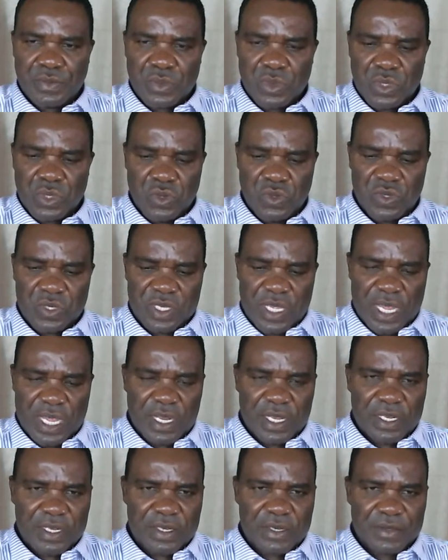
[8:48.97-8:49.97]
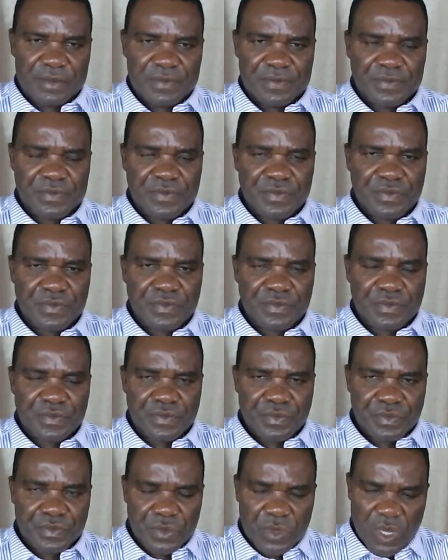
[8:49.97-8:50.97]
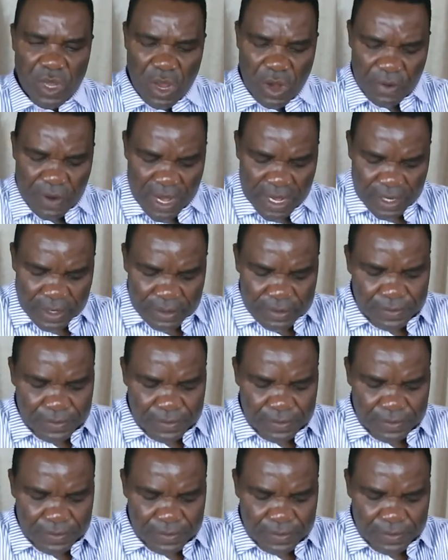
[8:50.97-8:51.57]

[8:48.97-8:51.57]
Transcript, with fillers: Do send it. All right.